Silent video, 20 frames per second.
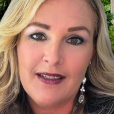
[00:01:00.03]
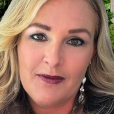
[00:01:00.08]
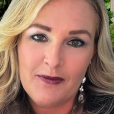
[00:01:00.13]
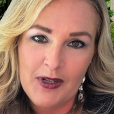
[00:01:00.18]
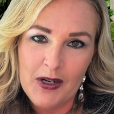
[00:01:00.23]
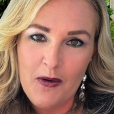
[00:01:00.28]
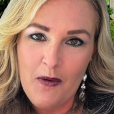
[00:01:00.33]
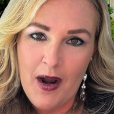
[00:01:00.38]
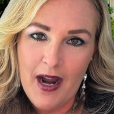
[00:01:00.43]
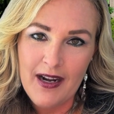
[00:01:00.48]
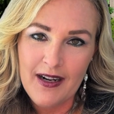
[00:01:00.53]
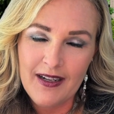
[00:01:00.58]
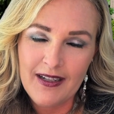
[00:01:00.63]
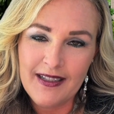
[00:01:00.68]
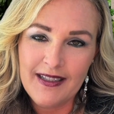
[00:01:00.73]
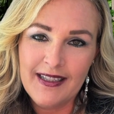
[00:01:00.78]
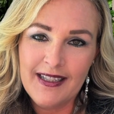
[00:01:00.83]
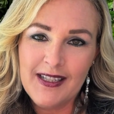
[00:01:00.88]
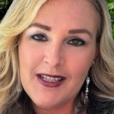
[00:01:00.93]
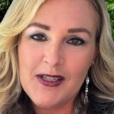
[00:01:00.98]
require?
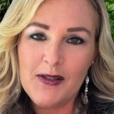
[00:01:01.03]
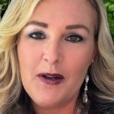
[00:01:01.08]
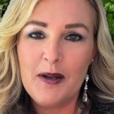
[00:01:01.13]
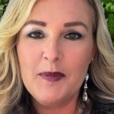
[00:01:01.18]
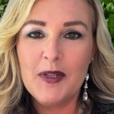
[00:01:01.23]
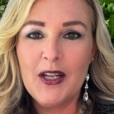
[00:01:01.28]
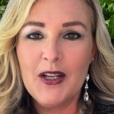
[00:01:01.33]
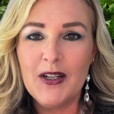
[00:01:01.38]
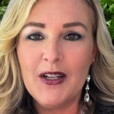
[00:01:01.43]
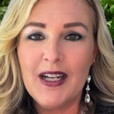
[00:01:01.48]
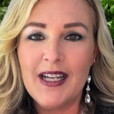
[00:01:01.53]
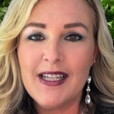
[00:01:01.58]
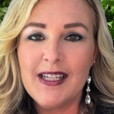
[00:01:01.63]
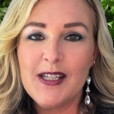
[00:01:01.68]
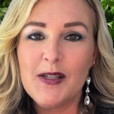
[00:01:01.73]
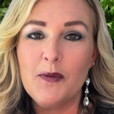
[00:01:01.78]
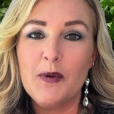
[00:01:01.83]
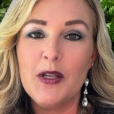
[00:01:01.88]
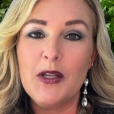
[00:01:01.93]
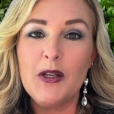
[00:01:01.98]
So I'm curious,
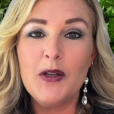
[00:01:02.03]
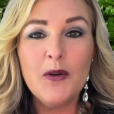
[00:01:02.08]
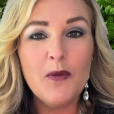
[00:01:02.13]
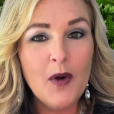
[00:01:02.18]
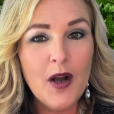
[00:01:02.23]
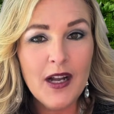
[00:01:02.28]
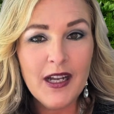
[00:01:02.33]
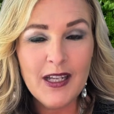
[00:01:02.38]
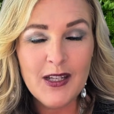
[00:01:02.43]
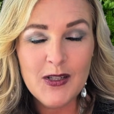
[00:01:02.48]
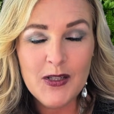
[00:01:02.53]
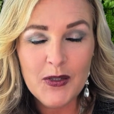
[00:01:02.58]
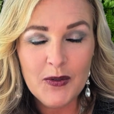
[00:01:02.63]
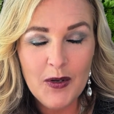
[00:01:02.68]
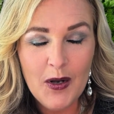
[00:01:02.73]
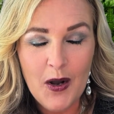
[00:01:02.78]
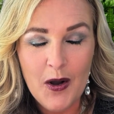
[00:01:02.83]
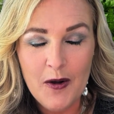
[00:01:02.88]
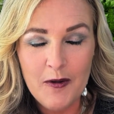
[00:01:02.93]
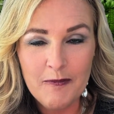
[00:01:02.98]
when you walk into a
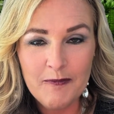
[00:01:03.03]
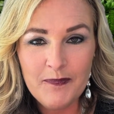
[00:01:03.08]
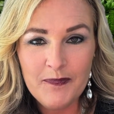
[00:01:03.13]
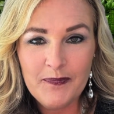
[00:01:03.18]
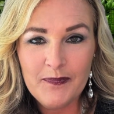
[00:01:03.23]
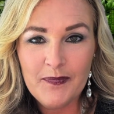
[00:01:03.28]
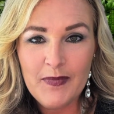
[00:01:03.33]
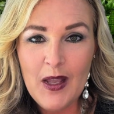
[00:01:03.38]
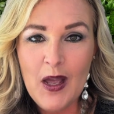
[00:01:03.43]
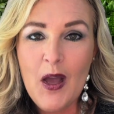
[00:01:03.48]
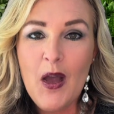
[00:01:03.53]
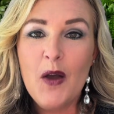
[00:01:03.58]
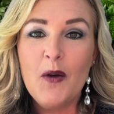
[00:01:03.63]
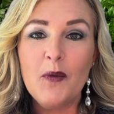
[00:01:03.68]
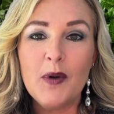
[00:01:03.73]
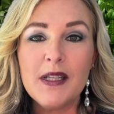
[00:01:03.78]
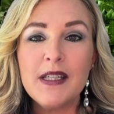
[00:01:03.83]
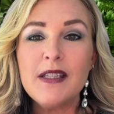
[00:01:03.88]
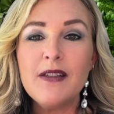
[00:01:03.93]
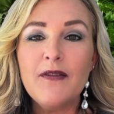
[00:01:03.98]
home,
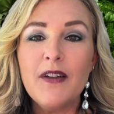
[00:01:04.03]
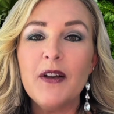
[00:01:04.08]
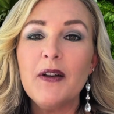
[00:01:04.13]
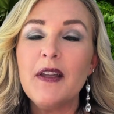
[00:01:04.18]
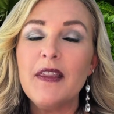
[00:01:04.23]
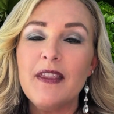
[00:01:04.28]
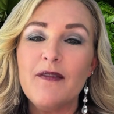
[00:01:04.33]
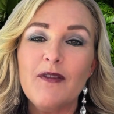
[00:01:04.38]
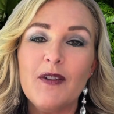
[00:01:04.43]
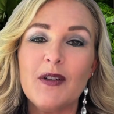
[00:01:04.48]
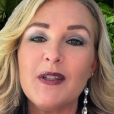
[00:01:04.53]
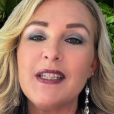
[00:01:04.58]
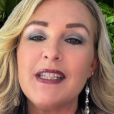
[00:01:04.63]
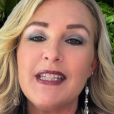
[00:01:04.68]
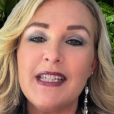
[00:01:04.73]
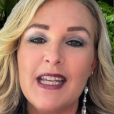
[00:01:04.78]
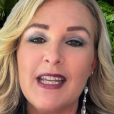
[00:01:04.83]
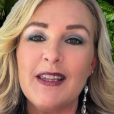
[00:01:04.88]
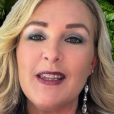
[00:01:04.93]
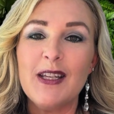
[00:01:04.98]
what's the very first
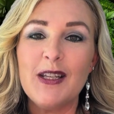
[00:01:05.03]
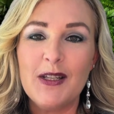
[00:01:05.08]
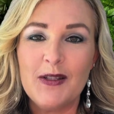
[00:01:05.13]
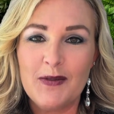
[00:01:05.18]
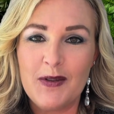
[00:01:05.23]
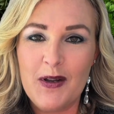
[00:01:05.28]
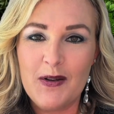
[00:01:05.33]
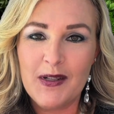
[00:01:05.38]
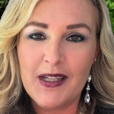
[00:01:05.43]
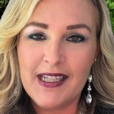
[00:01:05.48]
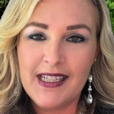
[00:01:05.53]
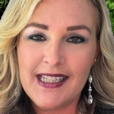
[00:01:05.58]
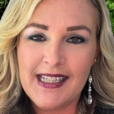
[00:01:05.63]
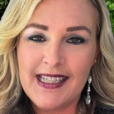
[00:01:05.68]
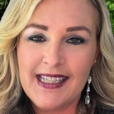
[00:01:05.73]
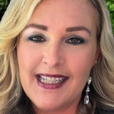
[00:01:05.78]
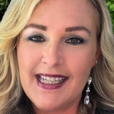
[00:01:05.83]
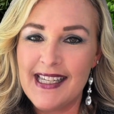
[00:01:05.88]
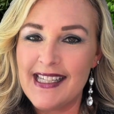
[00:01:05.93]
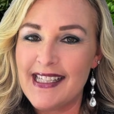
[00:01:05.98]
thing that you notice?
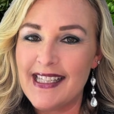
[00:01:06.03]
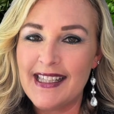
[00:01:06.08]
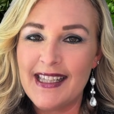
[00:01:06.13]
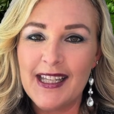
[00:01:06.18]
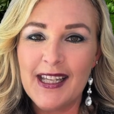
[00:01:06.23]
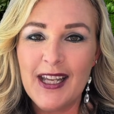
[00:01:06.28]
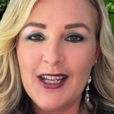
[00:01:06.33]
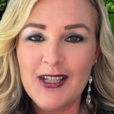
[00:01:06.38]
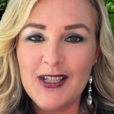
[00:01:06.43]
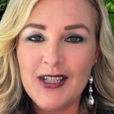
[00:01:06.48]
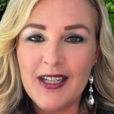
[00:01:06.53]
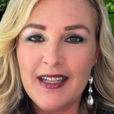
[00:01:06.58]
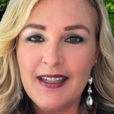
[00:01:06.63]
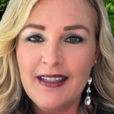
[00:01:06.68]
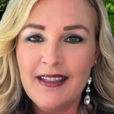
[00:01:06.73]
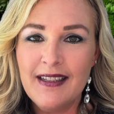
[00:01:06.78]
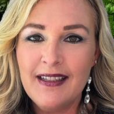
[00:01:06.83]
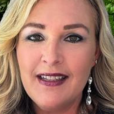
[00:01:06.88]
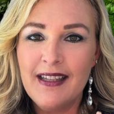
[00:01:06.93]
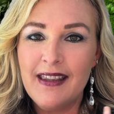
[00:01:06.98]
Is it the kitchen,
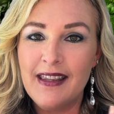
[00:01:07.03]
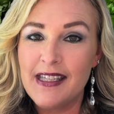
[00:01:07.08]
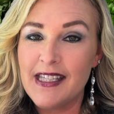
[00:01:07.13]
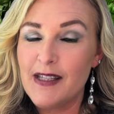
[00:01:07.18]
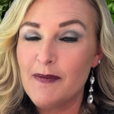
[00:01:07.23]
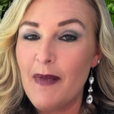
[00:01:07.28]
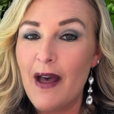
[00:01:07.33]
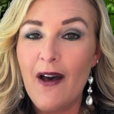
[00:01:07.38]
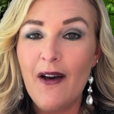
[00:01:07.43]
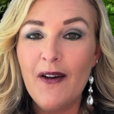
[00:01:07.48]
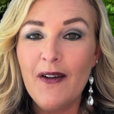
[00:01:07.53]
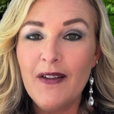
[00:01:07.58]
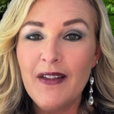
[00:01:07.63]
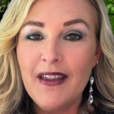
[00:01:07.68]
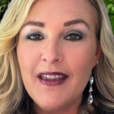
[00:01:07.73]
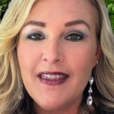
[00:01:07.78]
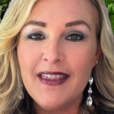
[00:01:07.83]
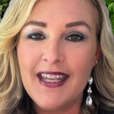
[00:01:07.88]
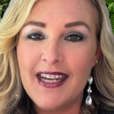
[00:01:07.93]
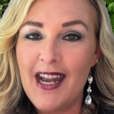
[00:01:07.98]
the smell,
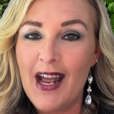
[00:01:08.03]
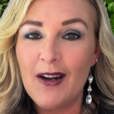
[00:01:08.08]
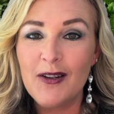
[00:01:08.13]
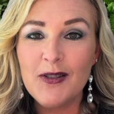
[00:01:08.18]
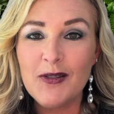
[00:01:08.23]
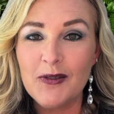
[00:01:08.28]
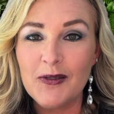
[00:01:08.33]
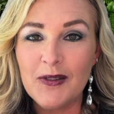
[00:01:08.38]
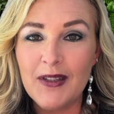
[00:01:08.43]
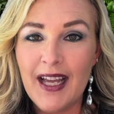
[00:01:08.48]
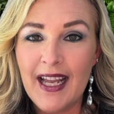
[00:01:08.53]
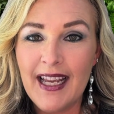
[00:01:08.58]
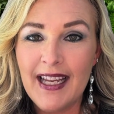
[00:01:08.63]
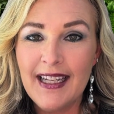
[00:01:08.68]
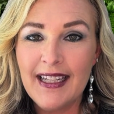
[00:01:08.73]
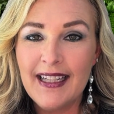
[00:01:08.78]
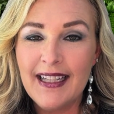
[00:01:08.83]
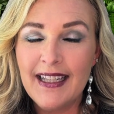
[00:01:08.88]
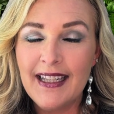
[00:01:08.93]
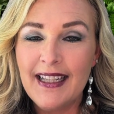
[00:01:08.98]
the natural light?
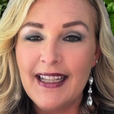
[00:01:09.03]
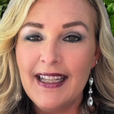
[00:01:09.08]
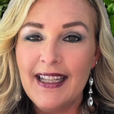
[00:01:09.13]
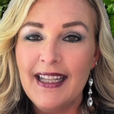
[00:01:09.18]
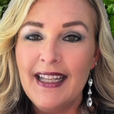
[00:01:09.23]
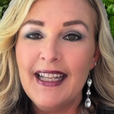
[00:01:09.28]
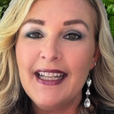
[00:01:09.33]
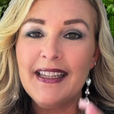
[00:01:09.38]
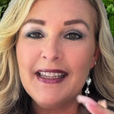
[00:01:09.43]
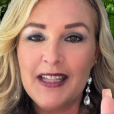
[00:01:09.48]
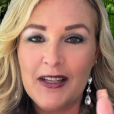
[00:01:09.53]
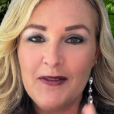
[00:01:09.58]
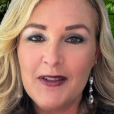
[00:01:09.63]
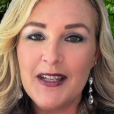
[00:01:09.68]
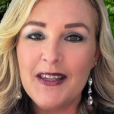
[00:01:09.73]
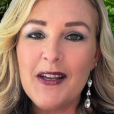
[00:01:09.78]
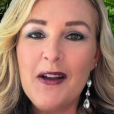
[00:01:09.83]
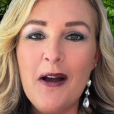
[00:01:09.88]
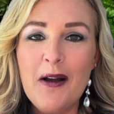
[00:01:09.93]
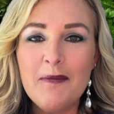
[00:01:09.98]
Leave it in
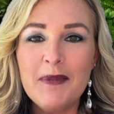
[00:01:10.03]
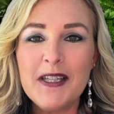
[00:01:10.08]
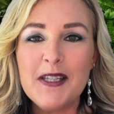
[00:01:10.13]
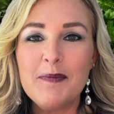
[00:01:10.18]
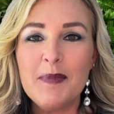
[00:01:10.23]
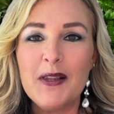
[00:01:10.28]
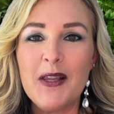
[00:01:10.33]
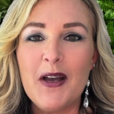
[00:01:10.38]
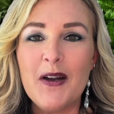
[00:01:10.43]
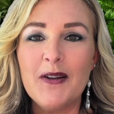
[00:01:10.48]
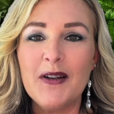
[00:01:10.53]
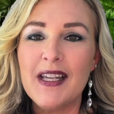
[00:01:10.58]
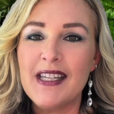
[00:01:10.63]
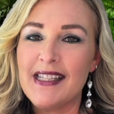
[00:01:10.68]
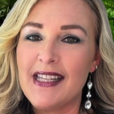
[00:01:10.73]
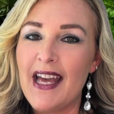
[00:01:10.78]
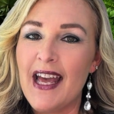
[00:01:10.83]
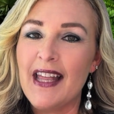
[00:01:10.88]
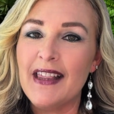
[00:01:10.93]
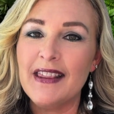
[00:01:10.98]
the comments below because
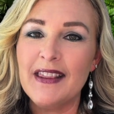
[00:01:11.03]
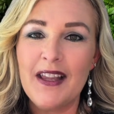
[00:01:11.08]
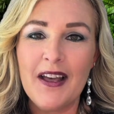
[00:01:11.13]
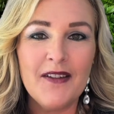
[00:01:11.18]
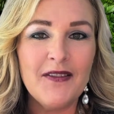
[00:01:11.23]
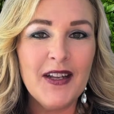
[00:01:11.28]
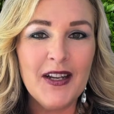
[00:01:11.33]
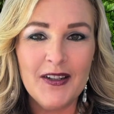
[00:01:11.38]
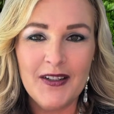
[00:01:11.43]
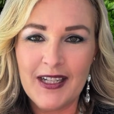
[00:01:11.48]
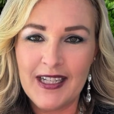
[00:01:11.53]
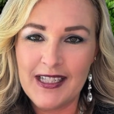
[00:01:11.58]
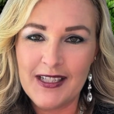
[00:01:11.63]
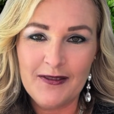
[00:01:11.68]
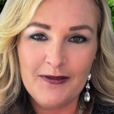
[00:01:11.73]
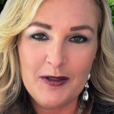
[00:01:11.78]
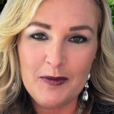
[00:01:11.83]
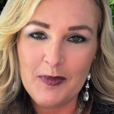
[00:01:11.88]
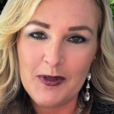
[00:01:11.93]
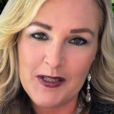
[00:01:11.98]
I love hearing
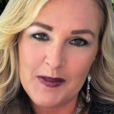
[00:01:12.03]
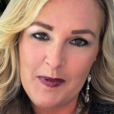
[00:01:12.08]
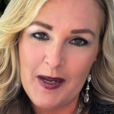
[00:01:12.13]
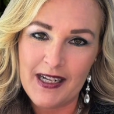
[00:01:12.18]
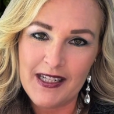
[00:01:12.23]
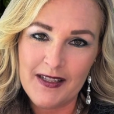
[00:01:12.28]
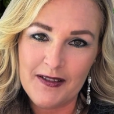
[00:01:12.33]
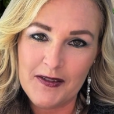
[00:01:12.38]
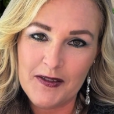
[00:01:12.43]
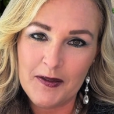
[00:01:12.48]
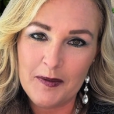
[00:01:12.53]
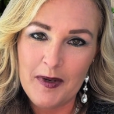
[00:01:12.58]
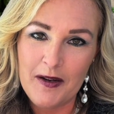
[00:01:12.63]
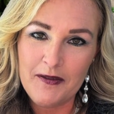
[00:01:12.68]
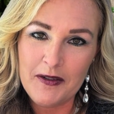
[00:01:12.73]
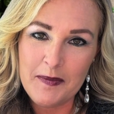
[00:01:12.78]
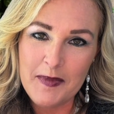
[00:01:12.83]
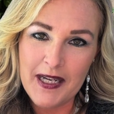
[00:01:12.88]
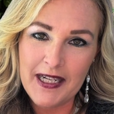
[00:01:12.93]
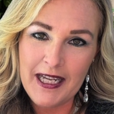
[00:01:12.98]
different perspectives from
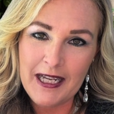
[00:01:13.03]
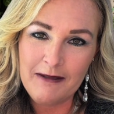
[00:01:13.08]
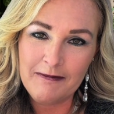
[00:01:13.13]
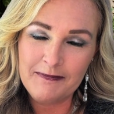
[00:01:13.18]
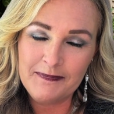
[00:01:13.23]
everybody.